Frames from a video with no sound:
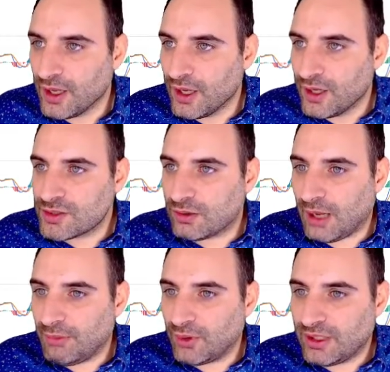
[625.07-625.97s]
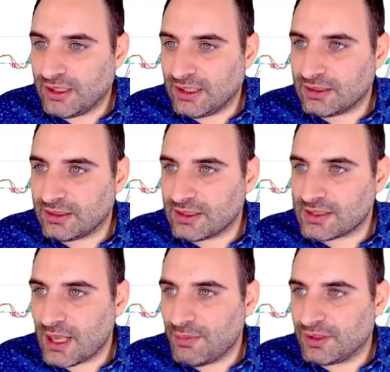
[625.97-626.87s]
So I'm looking at
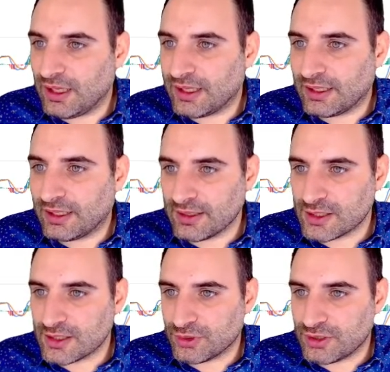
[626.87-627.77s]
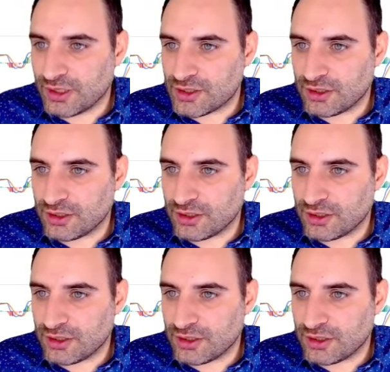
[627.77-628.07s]
something like this potentially.